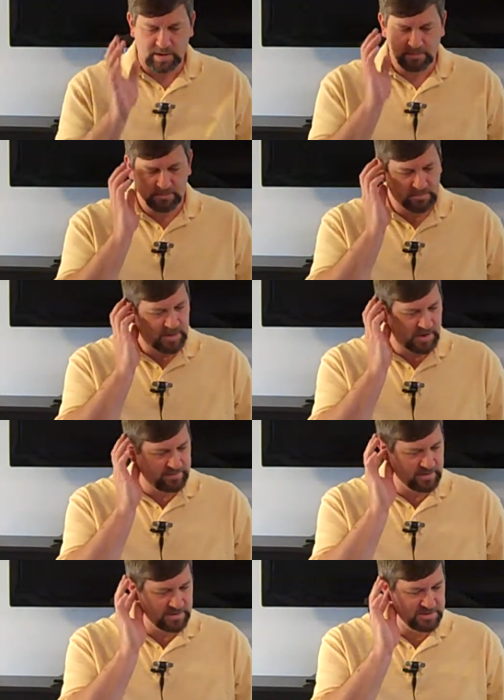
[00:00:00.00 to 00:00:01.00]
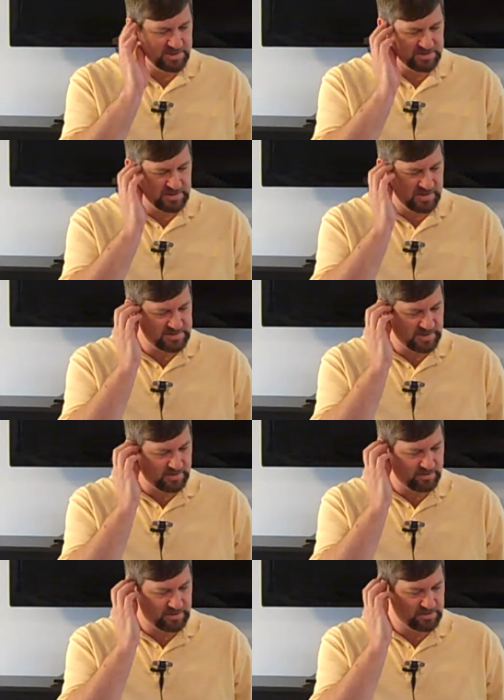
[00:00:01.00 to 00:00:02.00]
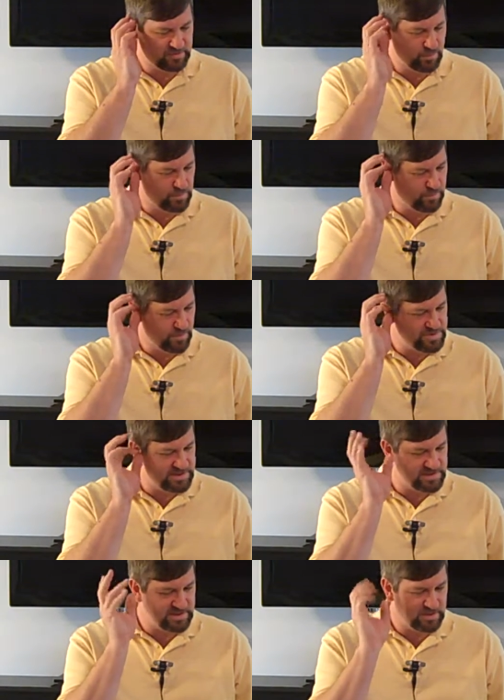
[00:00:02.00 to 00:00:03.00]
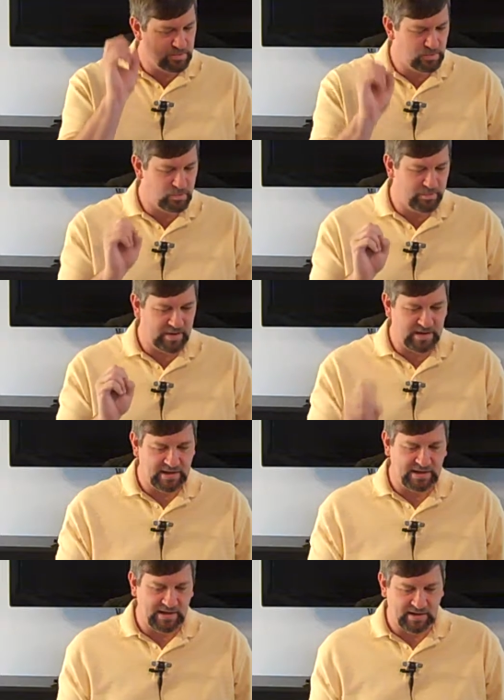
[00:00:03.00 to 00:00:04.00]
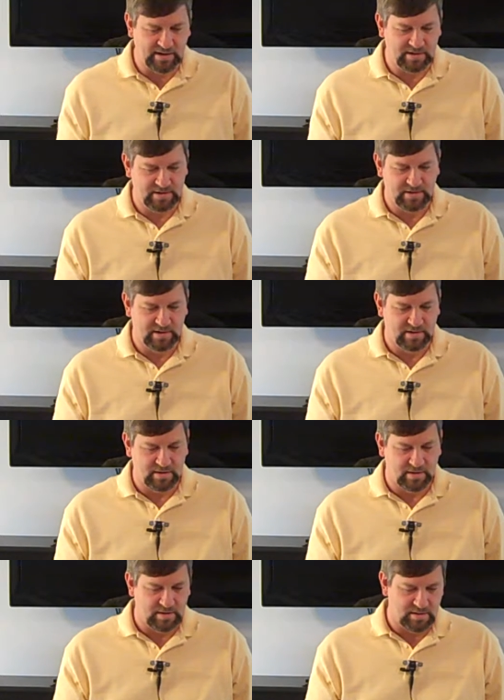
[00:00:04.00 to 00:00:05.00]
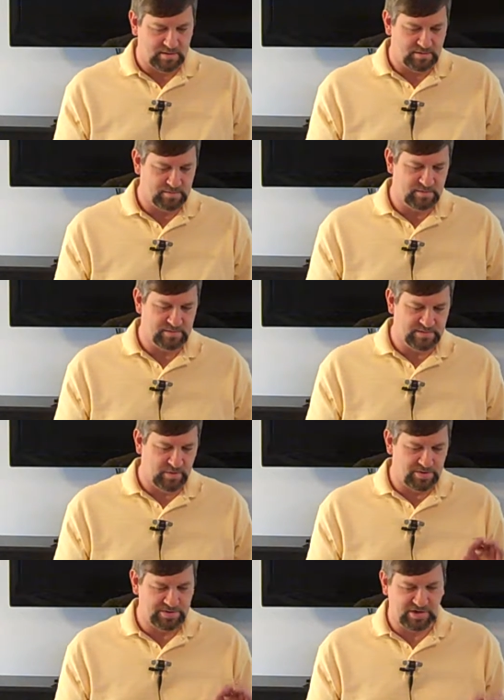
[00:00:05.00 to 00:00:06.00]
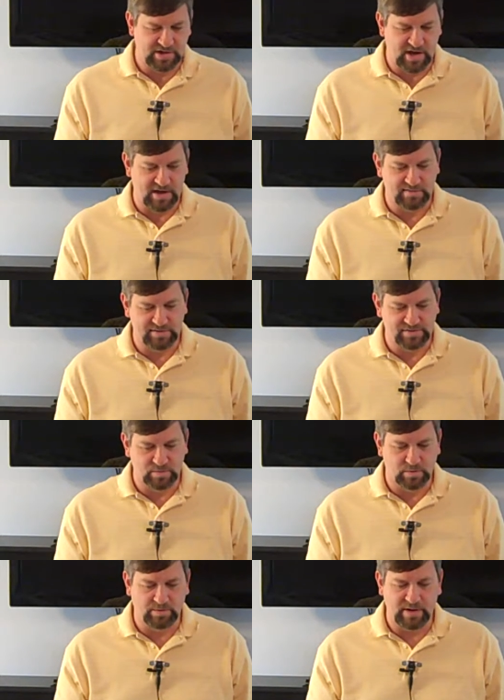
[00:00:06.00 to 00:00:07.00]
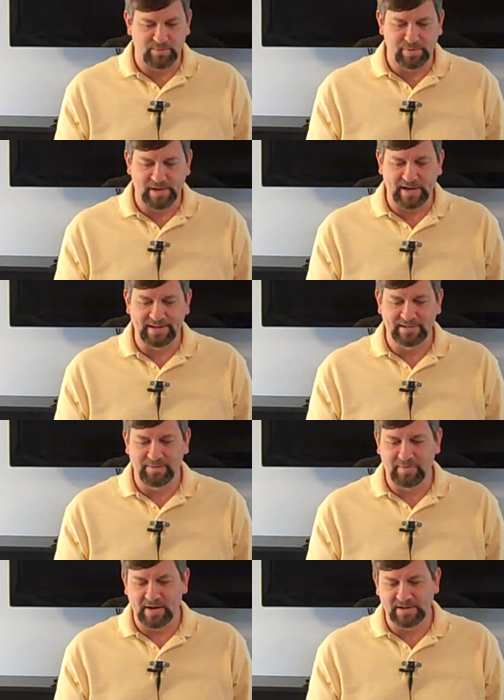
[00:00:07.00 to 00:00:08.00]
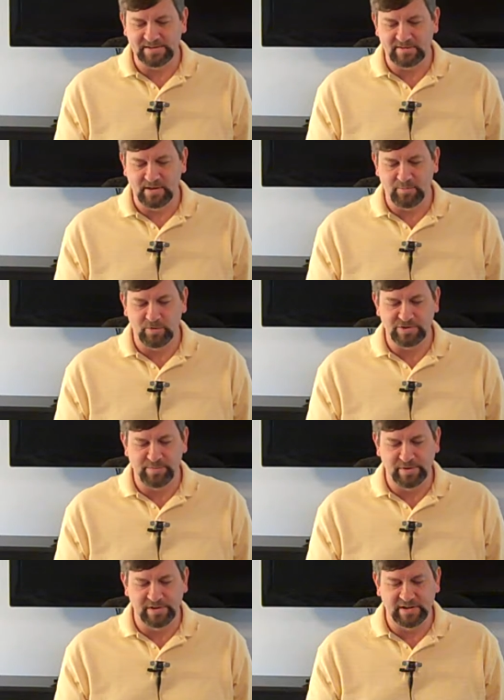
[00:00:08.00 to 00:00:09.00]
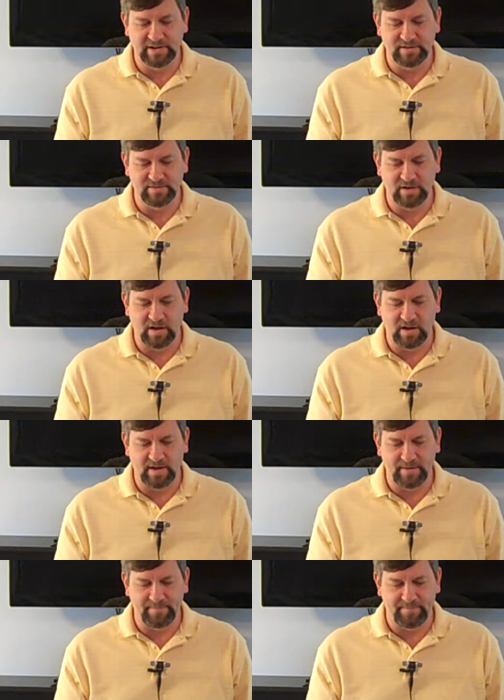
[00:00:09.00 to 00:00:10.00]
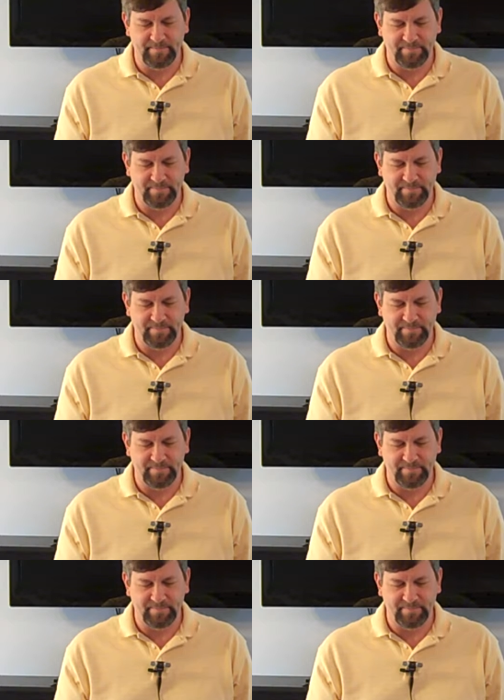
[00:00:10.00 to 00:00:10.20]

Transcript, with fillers: And kind of in conjunction, that 2 Corinthians 4 4 says, In whom he, the small g, God of this world, hath blinded the minds of them which believe not,